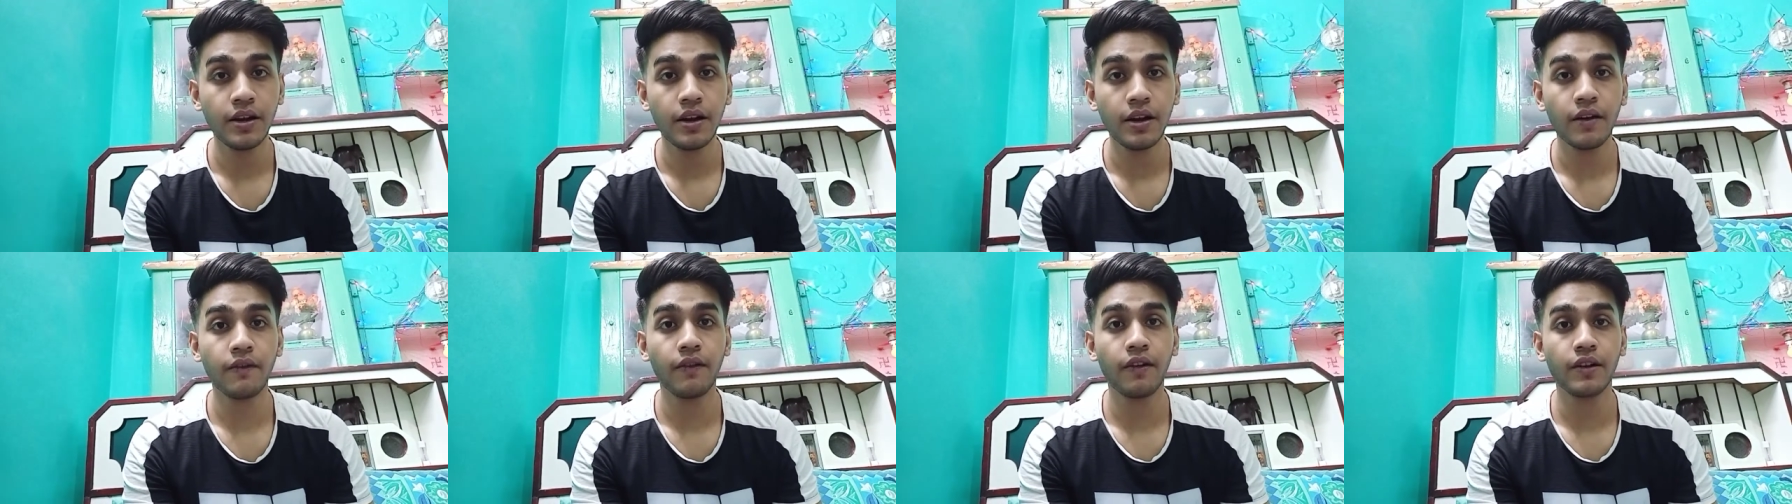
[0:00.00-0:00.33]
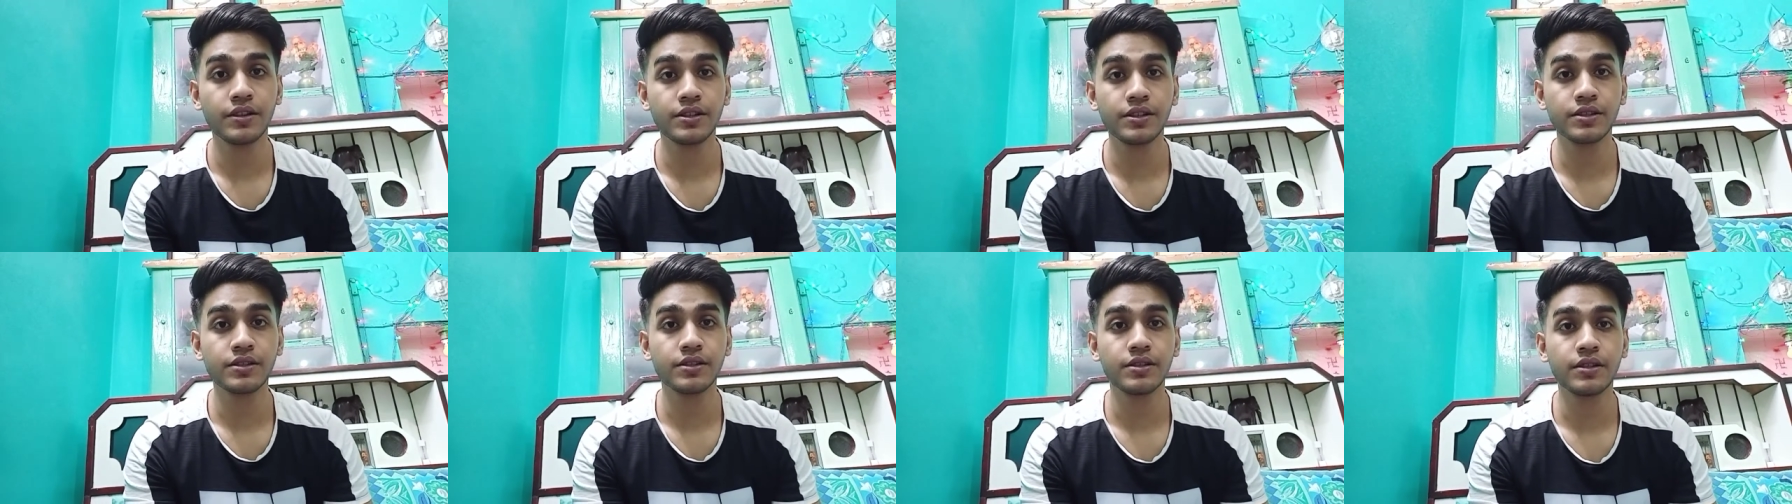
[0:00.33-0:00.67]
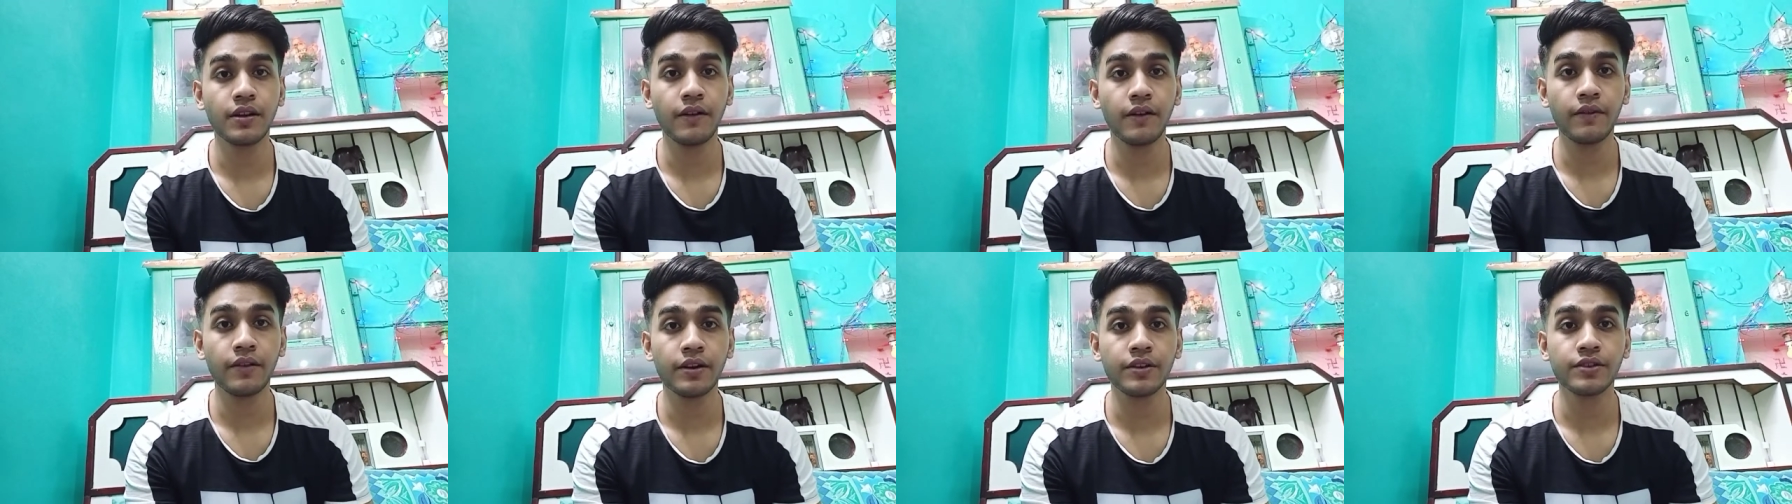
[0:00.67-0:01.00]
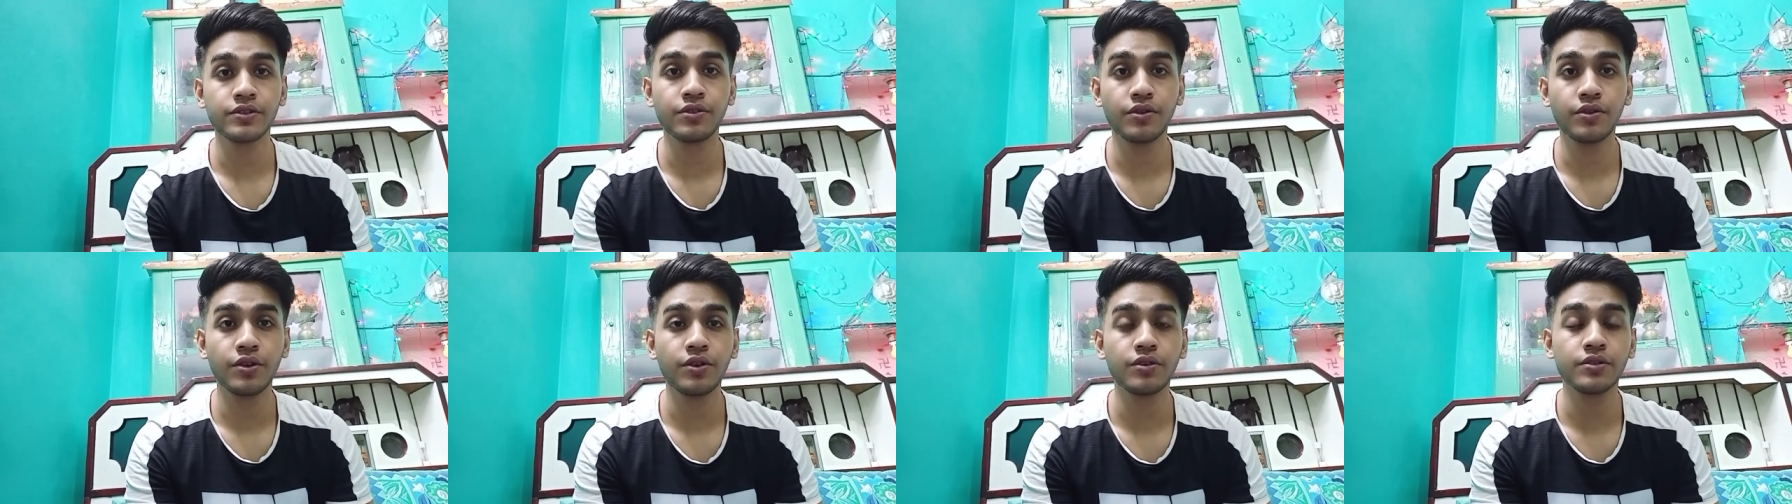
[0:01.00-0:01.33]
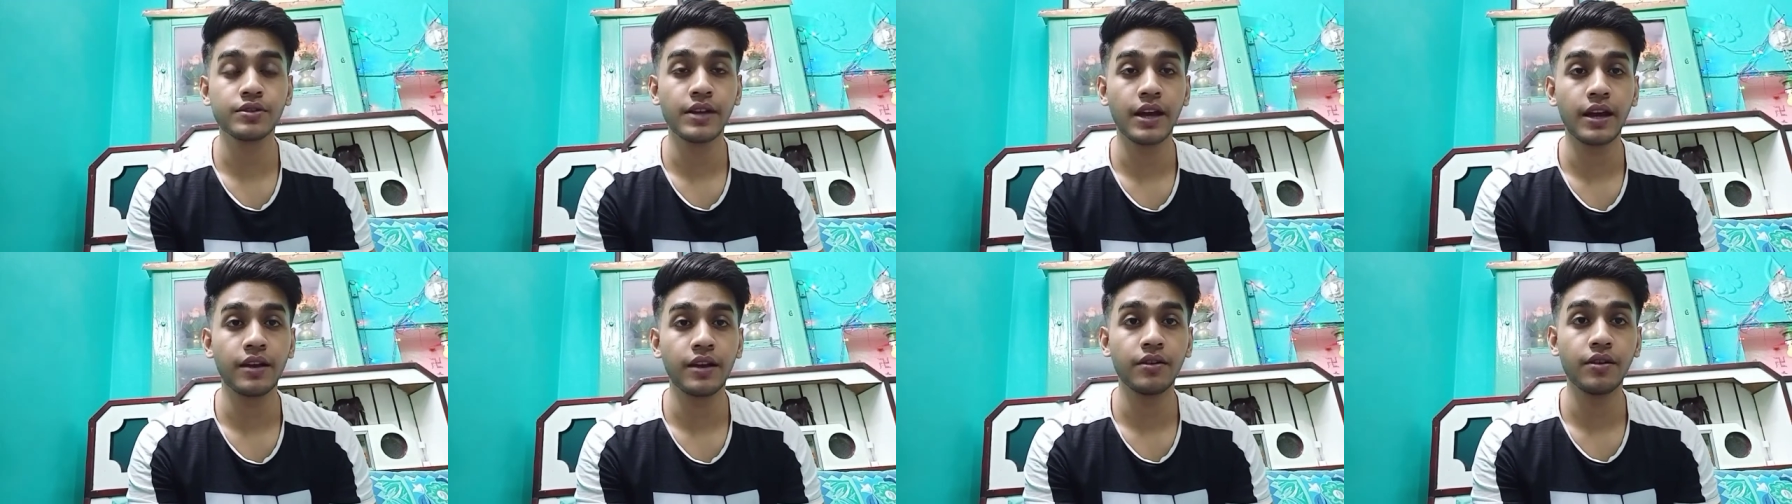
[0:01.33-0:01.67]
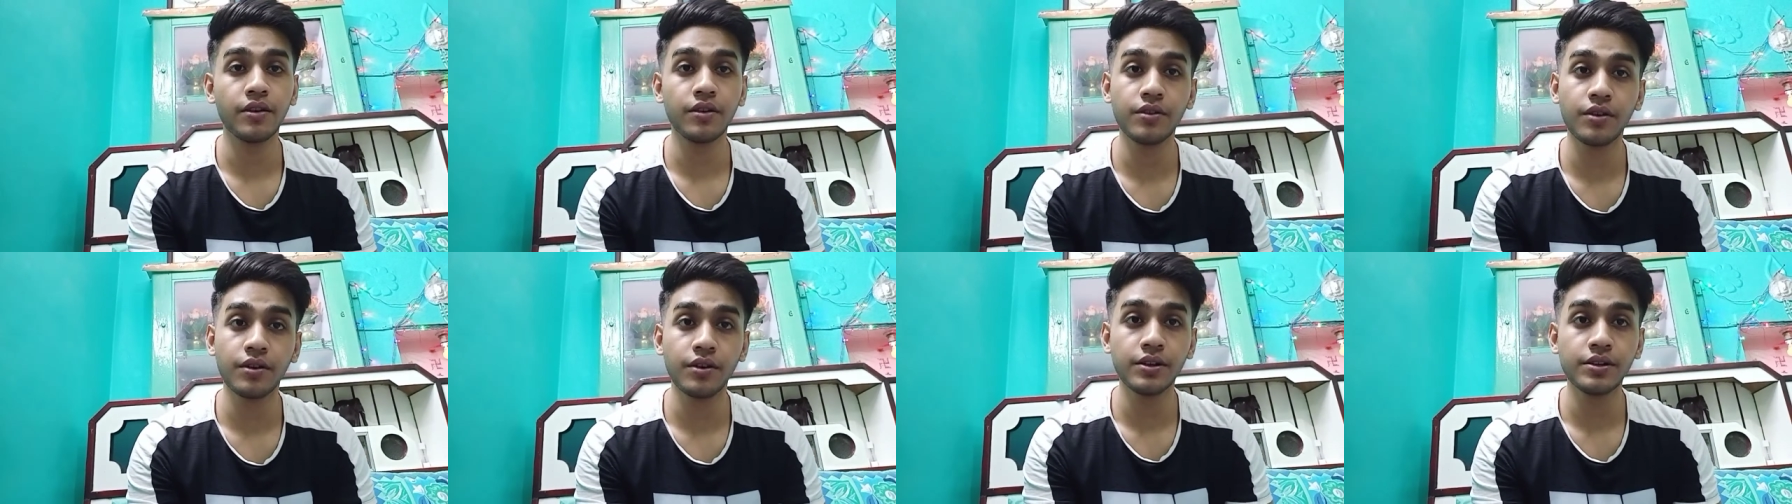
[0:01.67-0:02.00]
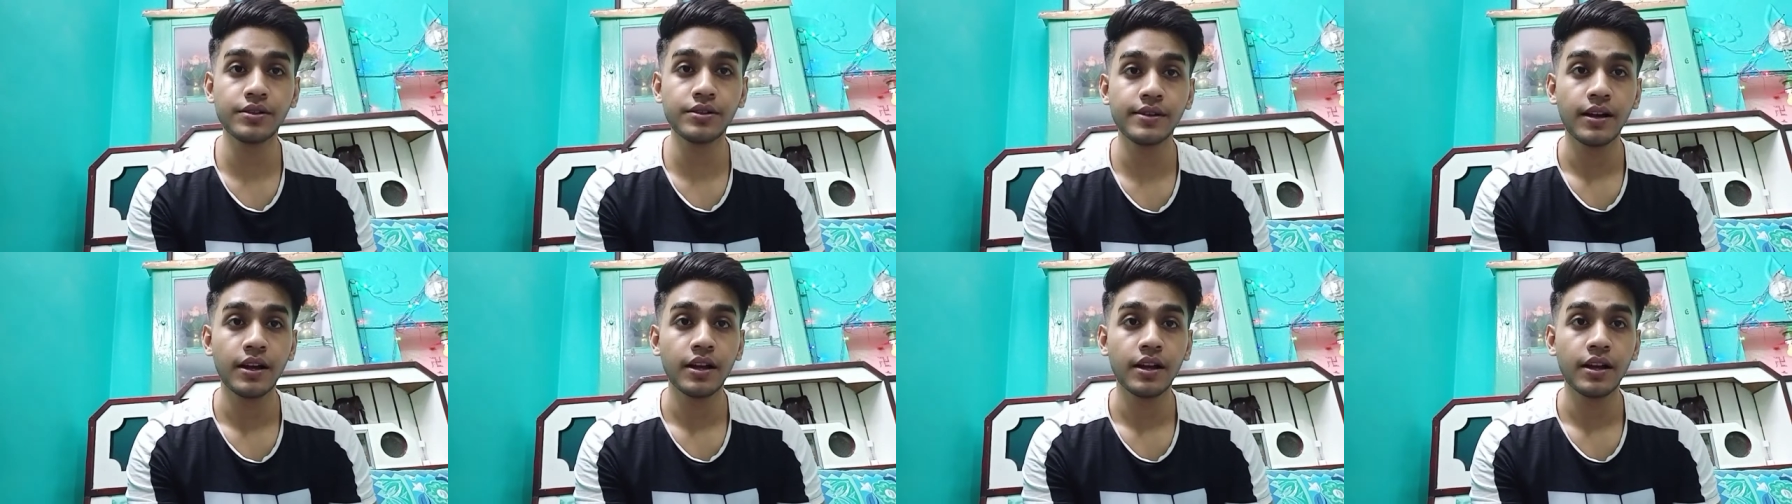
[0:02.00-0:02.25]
versus Navarang Studios and others,